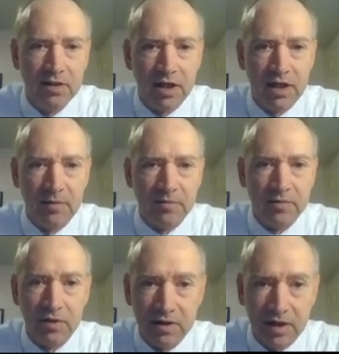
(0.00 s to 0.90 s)

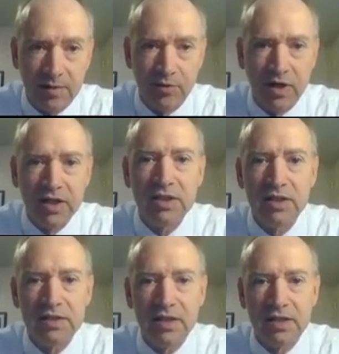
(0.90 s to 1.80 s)

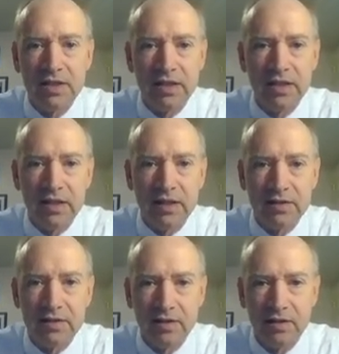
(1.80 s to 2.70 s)
conglomeration essentially
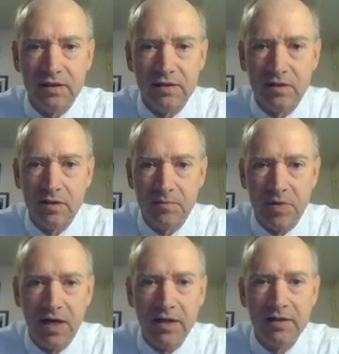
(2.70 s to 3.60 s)
is
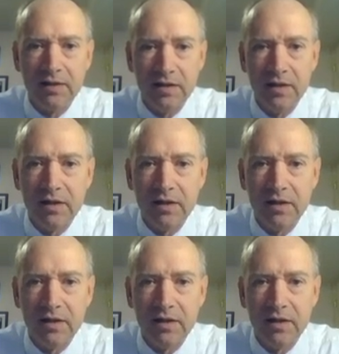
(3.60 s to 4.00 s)
combining